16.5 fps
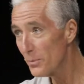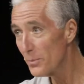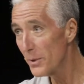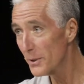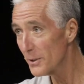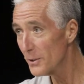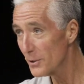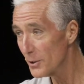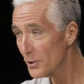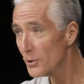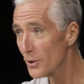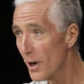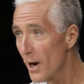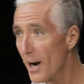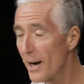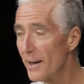but you should
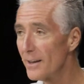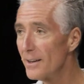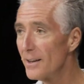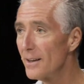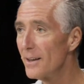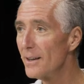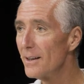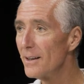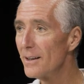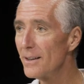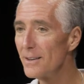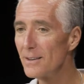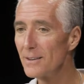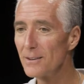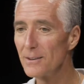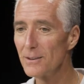try.
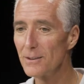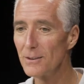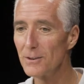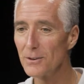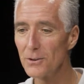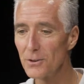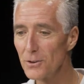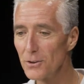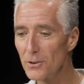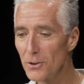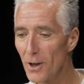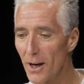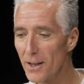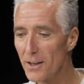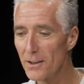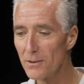You should
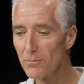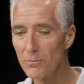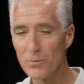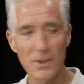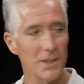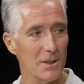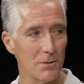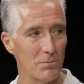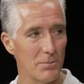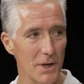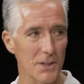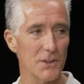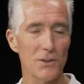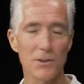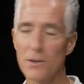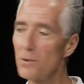try to be the
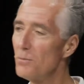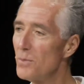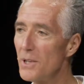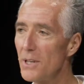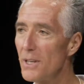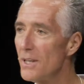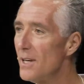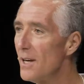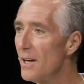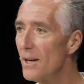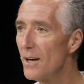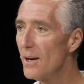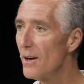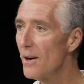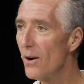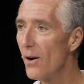best you can be
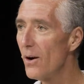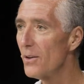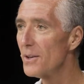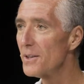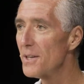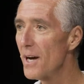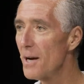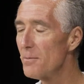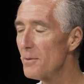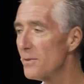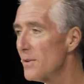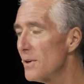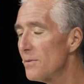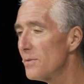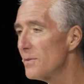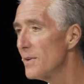all the time.
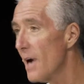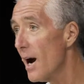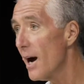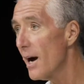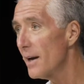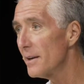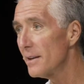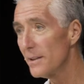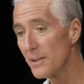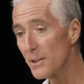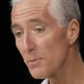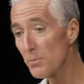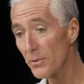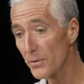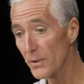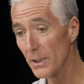If not, in this
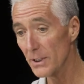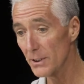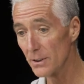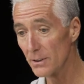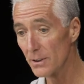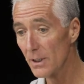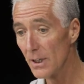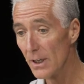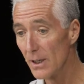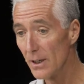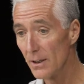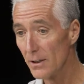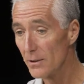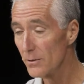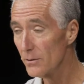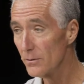profession,
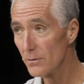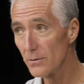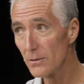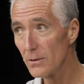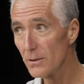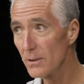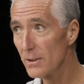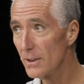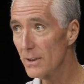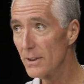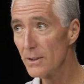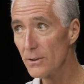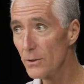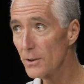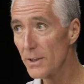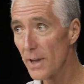
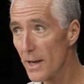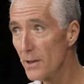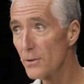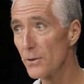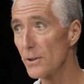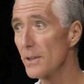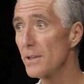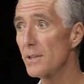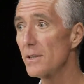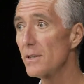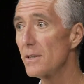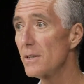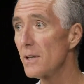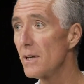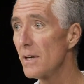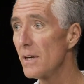you're
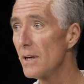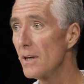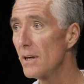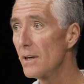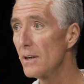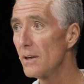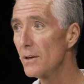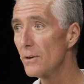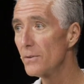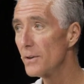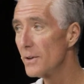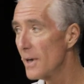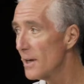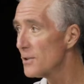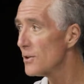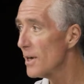dangerous. Mm-hmm. If you're
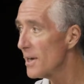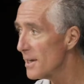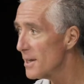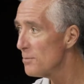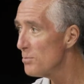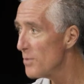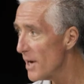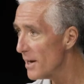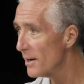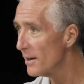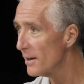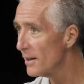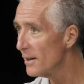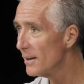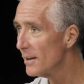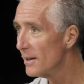not trying to get
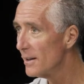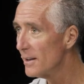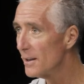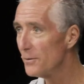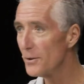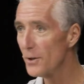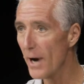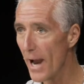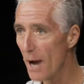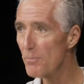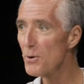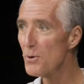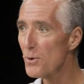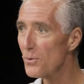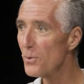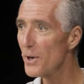better, if you're
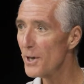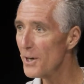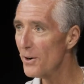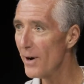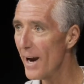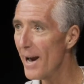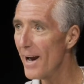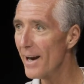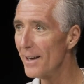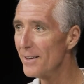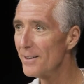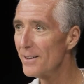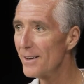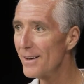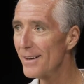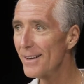happy with where you're at,
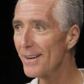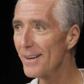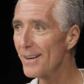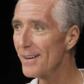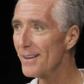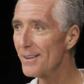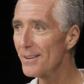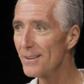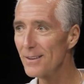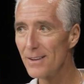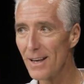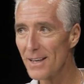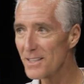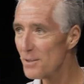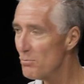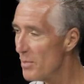
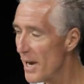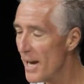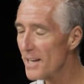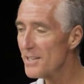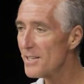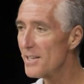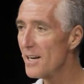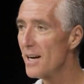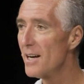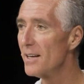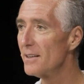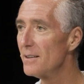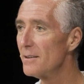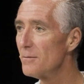that's a bad sign.